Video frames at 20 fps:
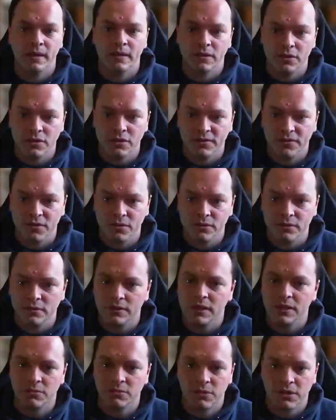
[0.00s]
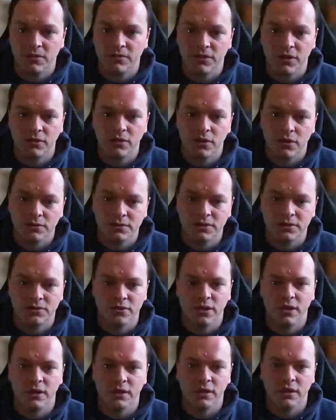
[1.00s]
Useful as we can view the whole
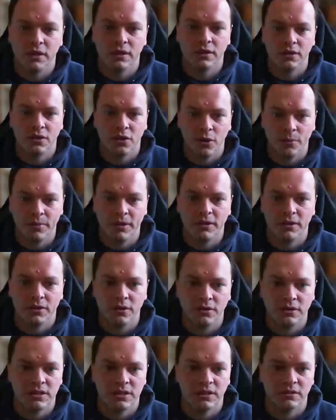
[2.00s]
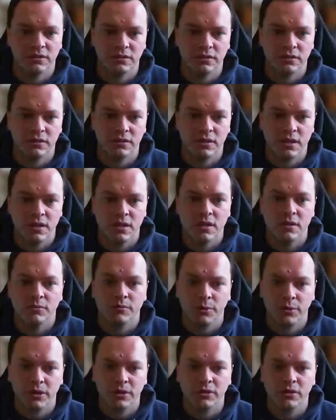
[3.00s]
string copy the content,
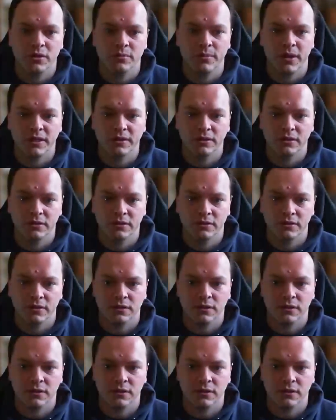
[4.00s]
but we could do better.